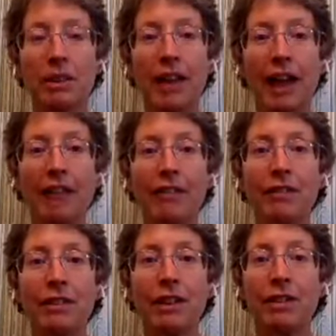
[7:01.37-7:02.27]
than half of
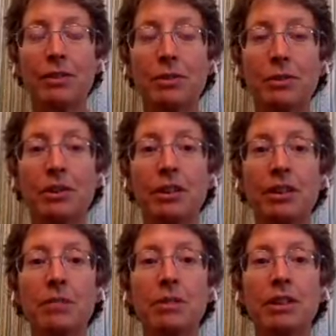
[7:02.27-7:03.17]
the nuns who were in the
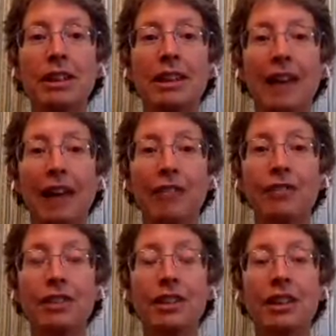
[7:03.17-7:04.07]
community
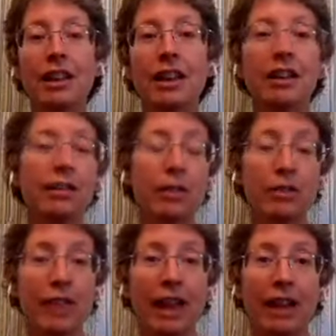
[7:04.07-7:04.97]
left. And of those
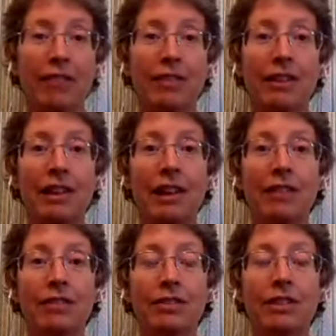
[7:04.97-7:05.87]
half that
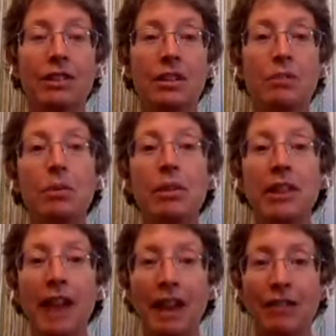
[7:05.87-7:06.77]
left, more mm-hmm. than
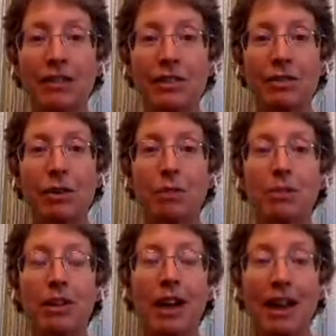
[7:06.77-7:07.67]
half disrobed.
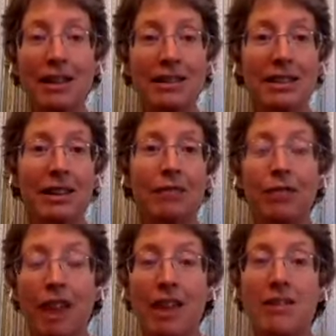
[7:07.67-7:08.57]
I stayed
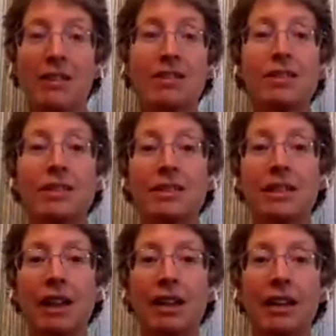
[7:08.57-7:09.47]
for eight years as a
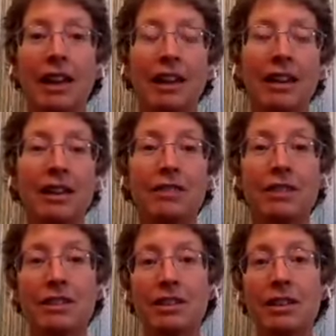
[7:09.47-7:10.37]
nun and lived
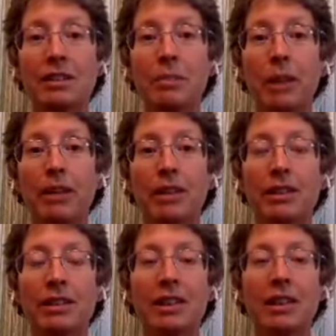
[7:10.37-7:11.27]
as an
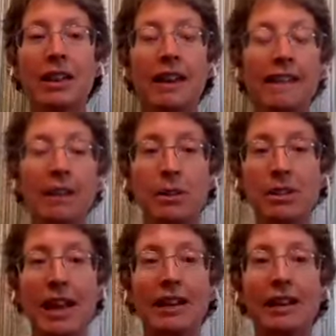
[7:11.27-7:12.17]
independent. And there were
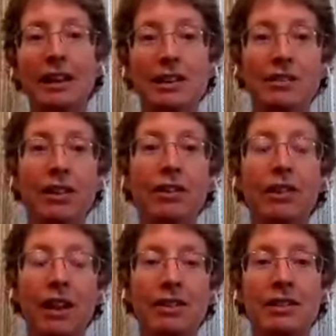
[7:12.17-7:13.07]
satellites of other
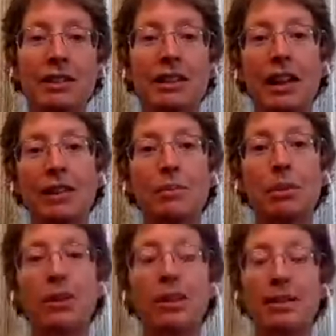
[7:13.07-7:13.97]
nuns in
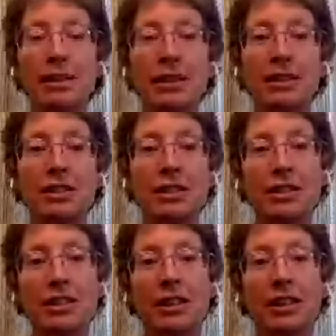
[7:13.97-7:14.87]
Anandabodhi and
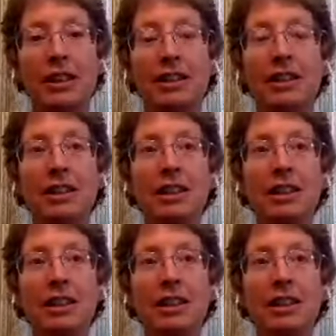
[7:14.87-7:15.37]
Santacitta and,